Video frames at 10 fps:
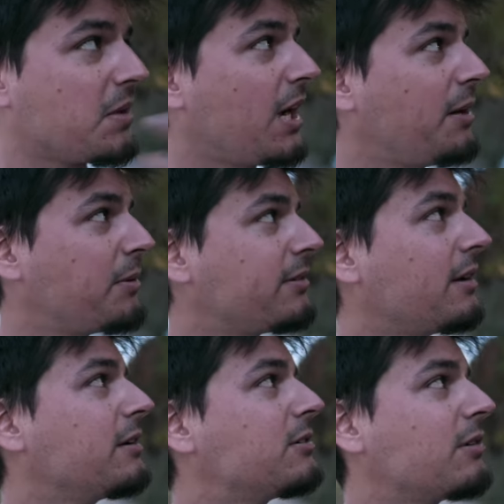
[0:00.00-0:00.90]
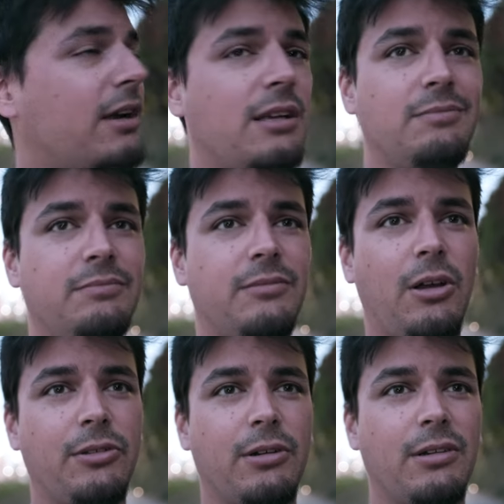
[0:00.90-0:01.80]
I'm excited to try
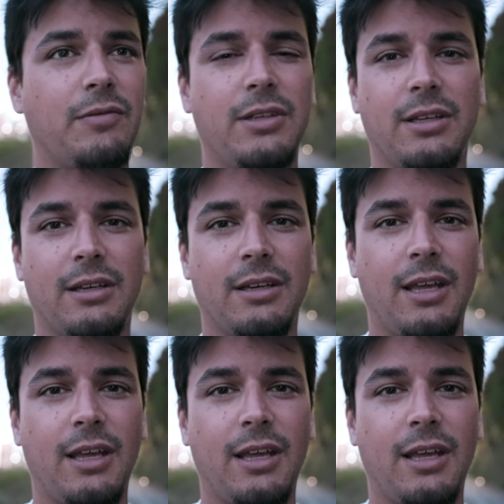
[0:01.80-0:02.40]
alternative chicken.